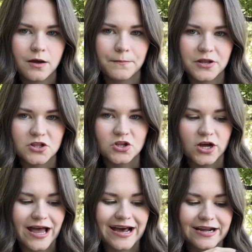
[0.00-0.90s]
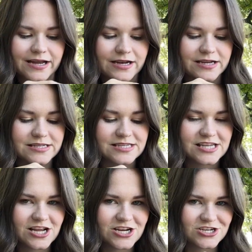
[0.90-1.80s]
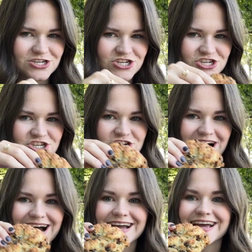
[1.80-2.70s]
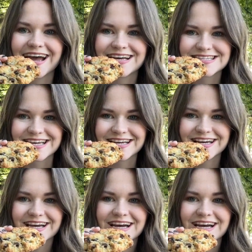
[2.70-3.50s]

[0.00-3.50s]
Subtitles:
But look at it. It's gigantic.